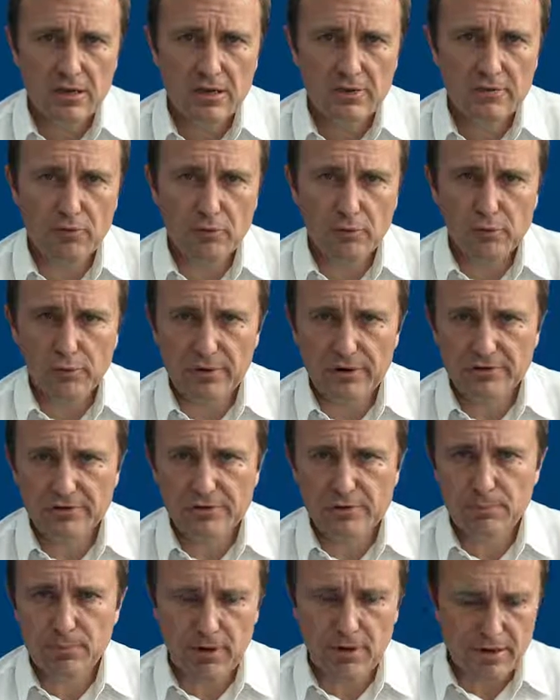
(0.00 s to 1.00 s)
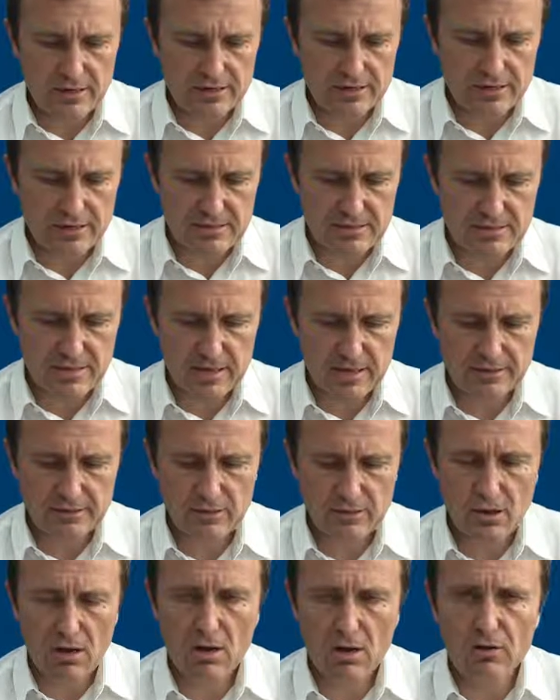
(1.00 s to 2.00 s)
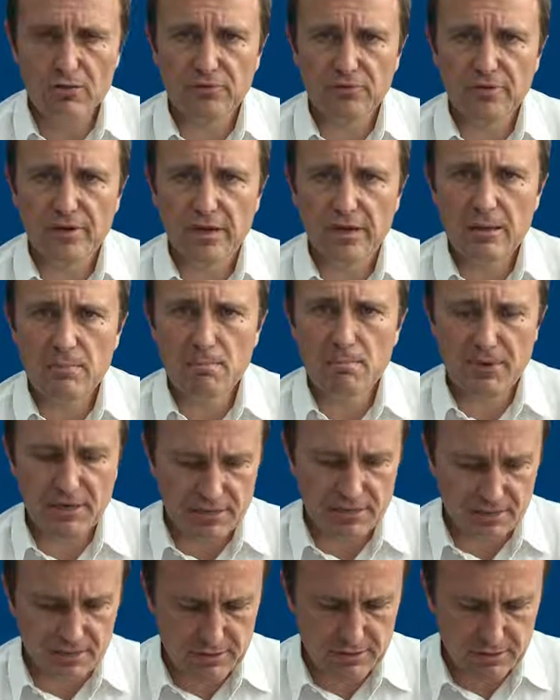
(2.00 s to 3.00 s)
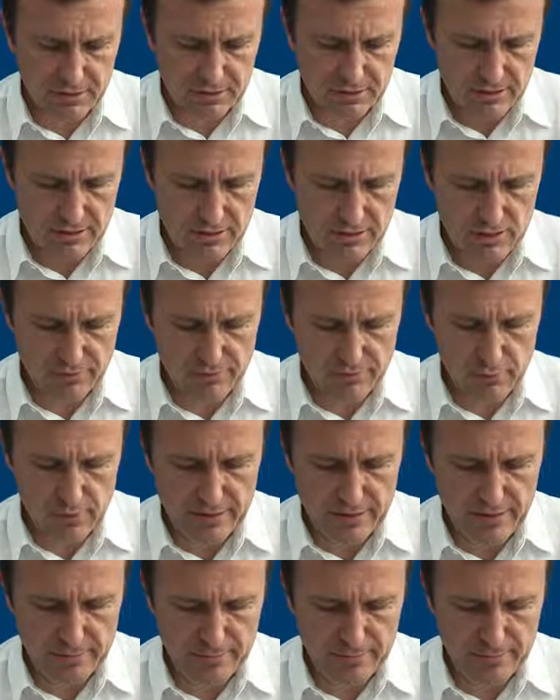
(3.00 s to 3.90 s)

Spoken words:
for your enterprise is that of embedded software.